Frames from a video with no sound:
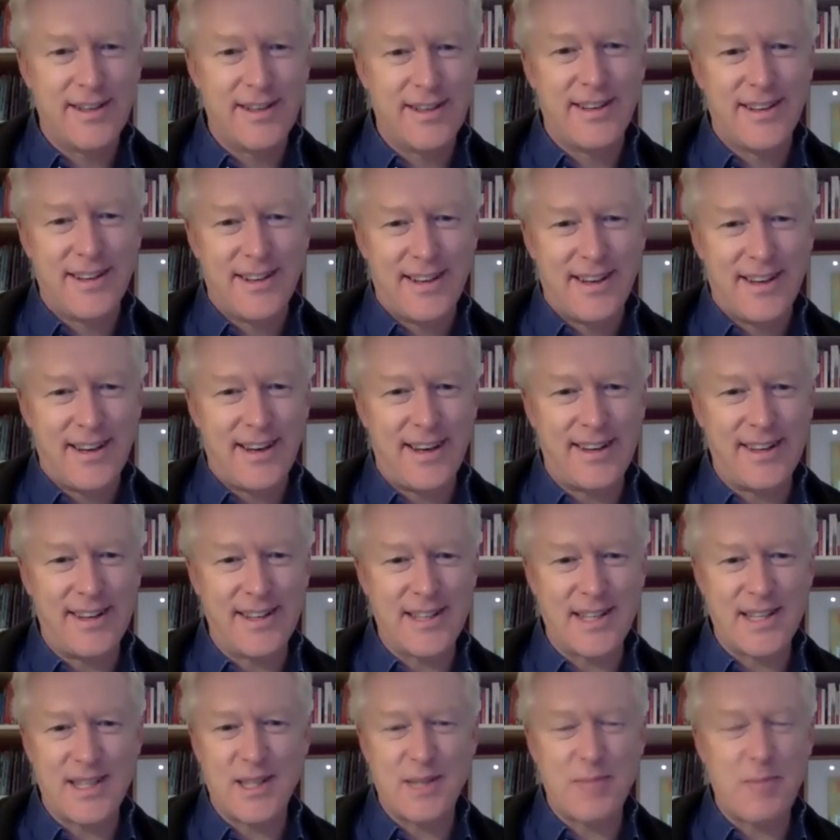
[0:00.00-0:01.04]
Yeah, there's,
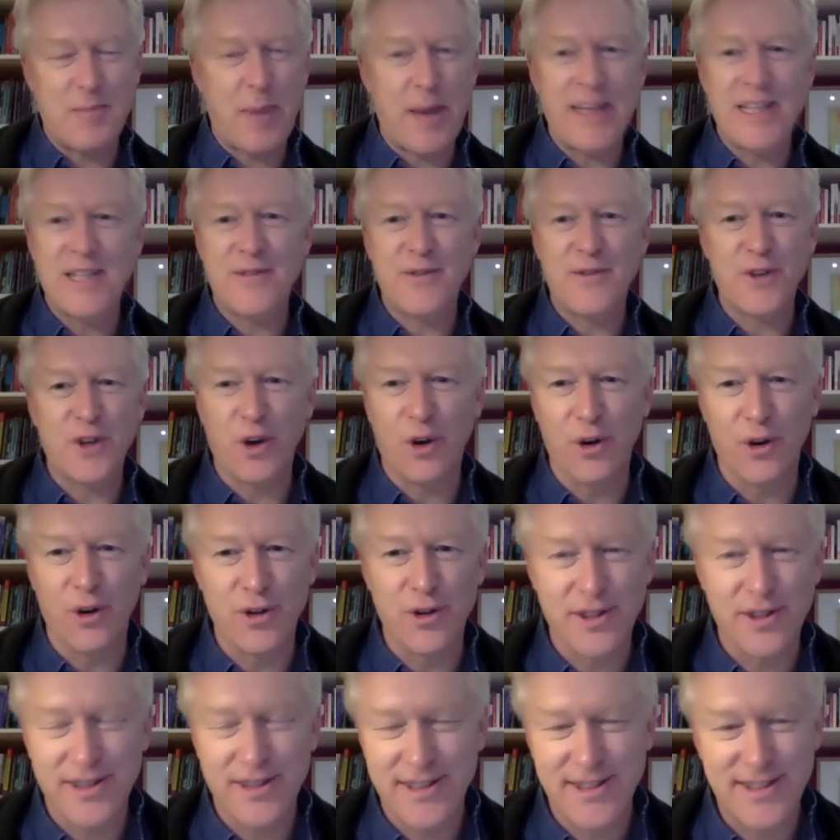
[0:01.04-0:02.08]
there's a space for God.
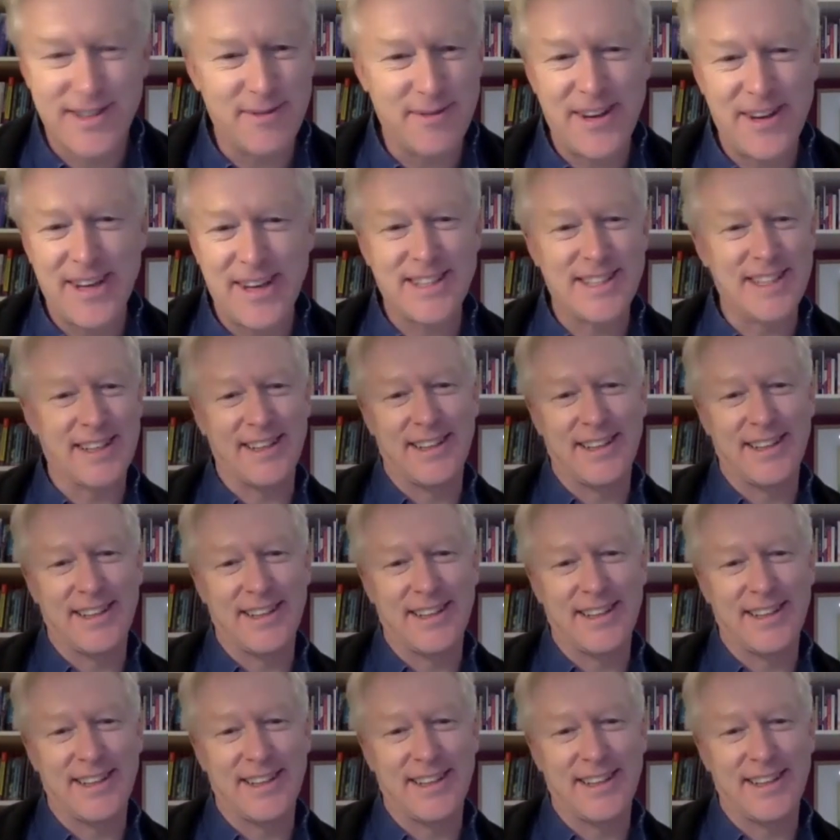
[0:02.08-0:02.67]
It's amazing.